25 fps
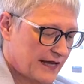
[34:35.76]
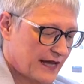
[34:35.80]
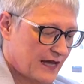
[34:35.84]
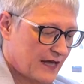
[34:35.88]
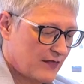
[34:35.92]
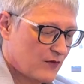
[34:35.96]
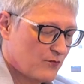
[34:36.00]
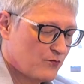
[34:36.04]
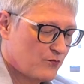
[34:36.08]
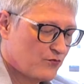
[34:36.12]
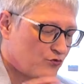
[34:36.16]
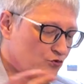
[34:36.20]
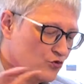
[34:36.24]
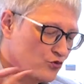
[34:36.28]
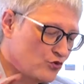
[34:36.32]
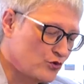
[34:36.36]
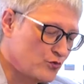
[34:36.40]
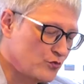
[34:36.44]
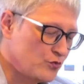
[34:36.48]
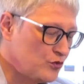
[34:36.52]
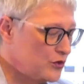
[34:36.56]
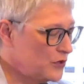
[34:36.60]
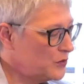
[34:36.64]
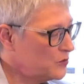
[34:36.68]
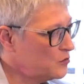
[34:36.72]
how the broad
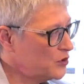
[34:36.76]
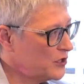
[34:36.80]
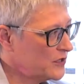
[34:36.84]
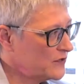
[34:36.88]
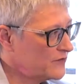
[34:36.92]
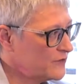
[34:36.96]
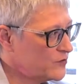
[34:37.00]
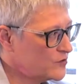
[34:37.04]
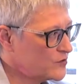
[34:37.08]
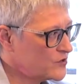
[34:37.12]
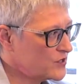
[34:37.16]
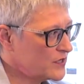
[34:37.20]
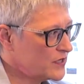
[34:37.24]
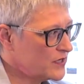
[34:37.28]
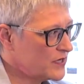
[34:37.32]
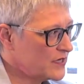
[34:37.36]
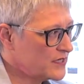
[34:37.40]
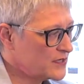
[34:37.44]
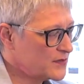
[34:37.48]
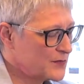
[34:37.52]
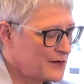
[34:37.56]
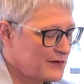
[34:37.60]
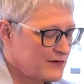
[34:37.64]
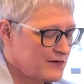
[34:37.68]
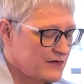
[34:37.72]
workforce is
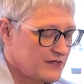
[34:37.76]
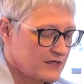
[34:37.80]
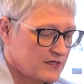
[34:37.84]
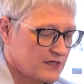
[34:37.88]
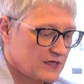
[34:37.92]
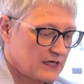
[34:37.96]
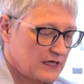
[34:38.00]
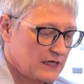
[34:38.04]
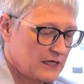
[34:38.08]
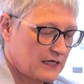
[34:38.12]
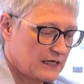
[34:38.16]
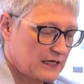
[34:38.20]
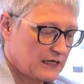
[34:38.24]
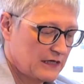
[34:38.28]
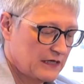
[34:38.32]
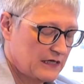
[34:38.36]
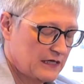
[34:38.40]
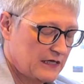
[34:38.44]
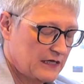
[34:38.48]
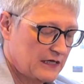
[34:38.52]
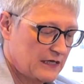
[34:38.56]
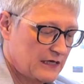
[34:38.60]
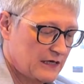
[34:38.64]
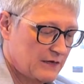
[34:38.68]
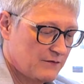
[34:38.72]
experiencing
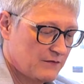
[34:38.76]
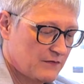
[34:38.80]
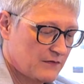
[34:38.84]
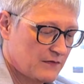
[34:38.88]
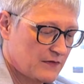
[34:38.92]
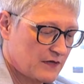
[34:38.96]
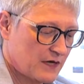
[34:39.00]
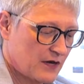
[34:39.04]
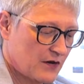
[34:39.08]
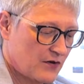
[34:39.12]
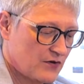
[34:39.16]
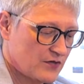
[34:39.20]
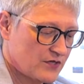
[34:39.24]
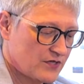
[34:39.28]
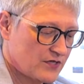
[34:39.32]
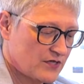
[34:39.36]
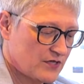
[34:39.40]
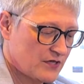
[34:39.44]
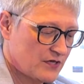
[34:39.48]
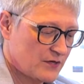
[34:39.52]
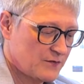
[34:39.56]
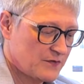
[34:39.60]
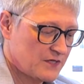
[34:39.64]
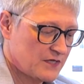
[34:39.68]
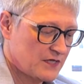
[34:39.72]
the current
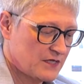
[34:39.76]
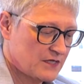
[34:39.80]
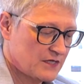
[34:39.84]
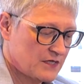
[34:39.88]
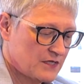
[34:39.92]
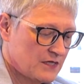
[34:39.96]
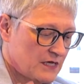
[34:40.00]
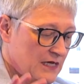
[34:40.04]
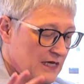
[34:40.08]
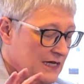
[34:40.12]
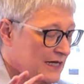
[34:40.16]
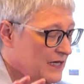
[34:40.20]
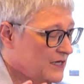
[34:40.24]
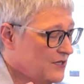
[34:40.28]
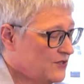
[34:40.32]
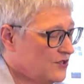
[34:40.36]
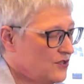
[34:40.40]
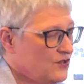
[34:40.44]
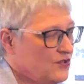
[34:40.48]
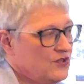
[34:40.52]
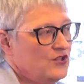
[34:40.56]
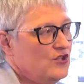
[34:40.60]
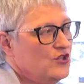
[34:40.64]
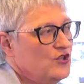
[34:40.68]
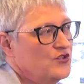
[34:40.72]
circumstances? Do
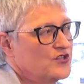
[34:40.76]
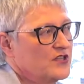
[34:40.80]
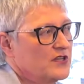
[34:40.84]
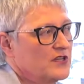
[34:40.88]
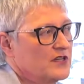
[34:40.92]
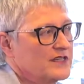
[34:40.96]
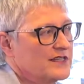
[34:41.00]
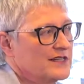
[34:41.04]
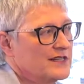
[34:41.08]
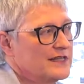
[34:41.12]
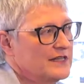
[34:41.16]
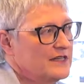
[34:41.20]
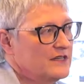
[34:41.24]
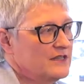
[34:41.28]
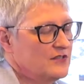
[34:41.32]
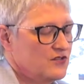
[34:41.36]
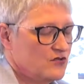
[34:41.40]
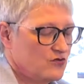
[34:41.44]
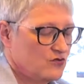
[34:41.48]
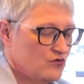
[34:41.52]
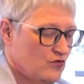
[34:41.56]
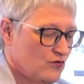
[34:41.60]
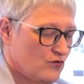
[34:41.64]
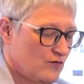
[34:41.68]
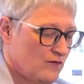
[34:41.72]
you utilise leaders
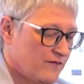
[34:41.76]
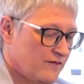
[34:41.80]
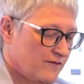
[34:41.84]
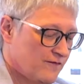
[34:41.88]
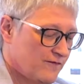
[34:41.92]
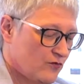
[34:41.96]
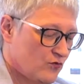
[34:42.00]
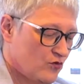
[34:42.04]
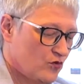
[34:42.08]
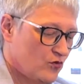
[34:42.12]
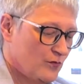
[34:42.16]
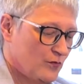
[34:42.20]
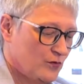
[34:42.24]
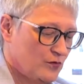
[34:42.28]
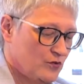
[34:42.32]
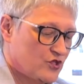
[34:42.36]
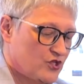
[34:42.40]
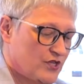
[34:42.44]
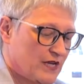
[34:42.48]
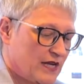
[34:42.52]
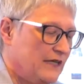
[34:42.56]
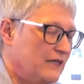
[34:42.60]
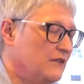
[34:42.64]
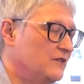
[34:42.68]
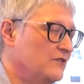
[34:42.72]
or formal
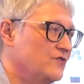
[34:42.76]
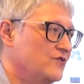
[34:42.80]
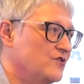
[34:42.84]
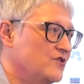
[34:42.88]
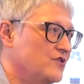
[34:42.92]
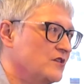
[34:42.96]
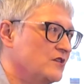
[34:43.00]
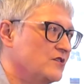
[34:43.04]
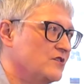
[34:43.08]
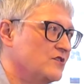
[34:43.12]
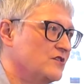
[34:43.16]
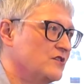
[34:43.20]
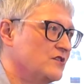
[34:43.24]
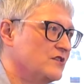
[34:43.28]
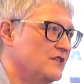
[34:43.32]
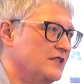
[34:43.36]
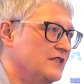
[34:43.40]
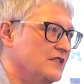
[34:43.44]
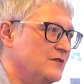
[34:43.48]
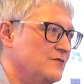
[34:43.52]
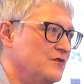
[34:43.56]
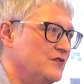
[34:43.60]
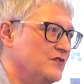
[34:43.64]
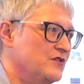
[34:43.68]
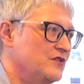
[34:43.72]
challenge such as
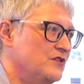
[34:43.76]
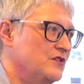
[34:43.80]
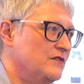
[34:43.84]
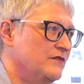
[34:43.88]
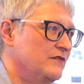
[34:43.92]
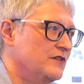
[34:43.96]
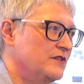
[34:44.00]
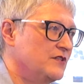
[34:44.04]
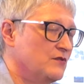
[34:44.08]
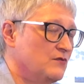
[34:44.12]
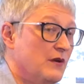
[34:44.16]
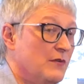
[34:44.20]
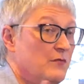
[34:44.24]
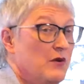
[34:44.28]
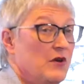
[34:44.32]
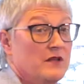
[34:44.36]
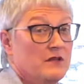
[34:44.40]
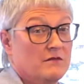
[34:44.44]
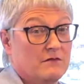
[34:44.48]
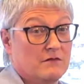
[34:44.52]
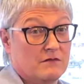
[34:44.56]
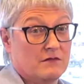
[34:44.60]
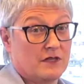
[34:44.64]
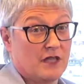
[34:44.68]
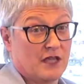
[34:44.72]
sentiment survey? So I might
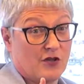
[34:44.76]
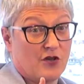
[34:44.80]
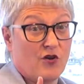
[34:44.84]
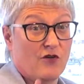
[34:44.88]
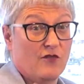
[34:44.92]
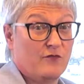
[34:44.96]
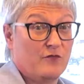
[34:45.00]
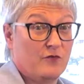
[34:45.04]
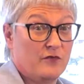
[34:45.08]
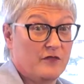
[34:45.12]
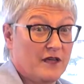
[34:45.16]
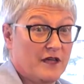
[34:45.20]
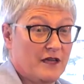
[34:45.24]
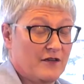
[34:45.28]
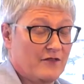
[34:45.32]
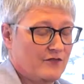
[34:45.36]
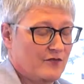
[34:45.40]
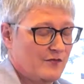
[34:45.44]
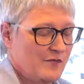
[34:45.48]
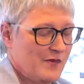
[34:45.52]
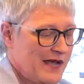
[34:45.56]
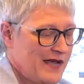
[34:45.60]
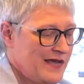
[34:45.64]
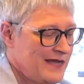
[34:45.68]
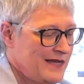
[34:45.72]
kick off with that if I
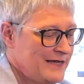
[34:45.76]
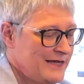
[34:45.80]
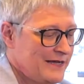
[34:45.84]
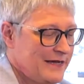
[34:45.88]
may.